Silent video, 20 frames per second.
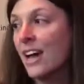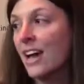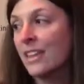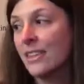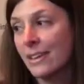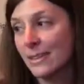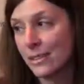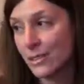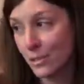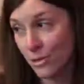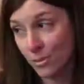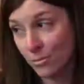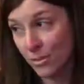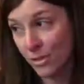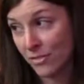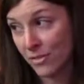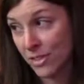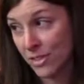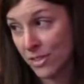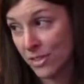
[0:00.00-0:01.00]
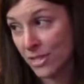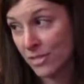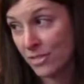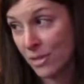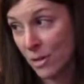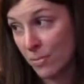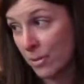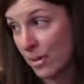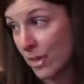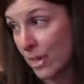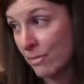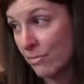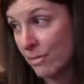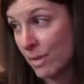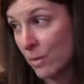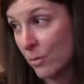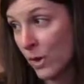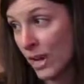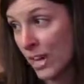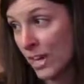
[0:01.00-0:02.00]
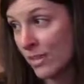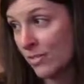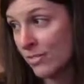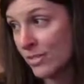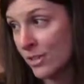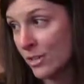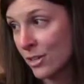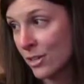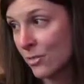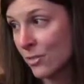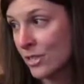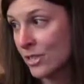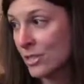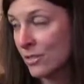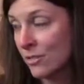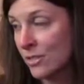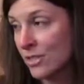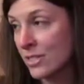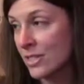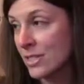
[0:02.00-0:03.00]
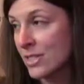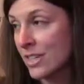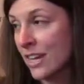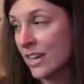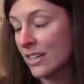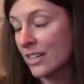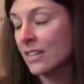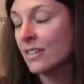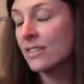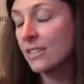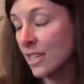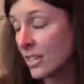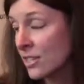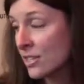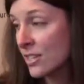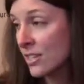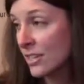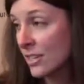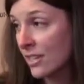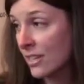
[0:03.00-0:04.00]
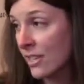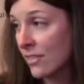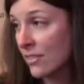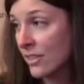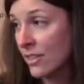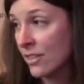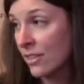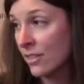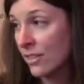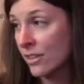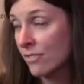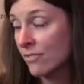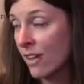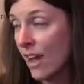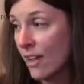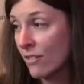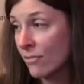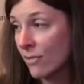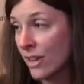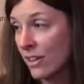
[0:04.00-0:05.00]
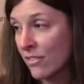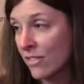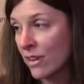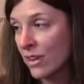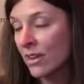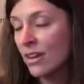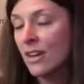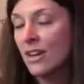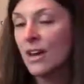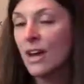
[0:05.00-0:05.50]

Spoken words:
then certain provisions of HIPAA can be waived under what's known as a Section 1135 waiver.